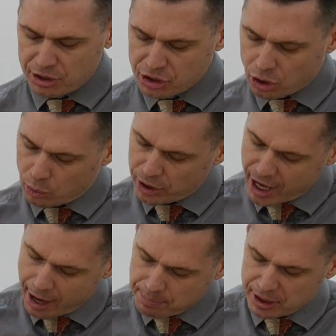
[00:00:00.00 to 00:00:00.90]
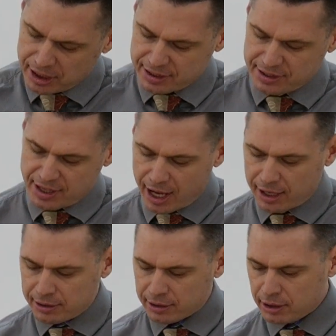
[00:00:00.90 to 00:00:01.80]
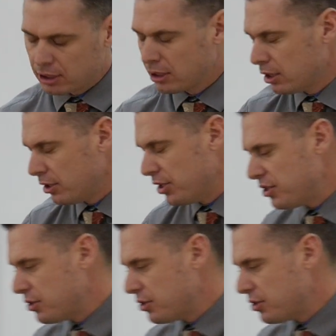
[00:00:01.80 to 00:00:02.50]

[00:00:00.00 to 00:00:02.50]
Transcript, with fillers: So with that being said, this